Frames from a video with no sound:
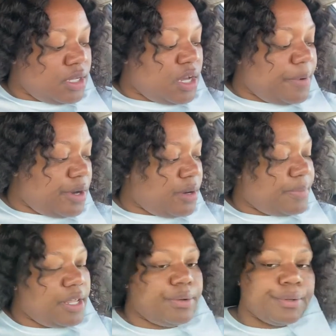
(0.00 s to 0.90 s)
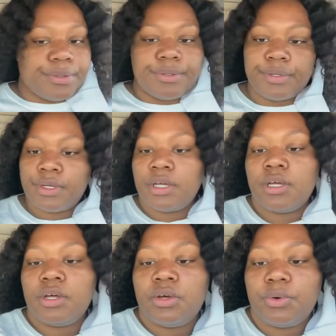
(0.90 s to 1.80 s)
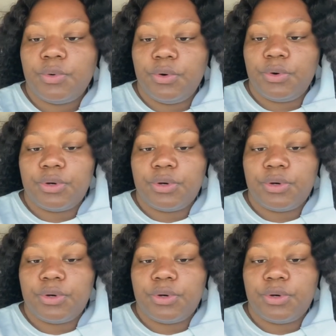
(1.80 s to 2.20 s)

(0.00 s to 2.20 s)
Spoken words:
Come on, air blow. Ooh.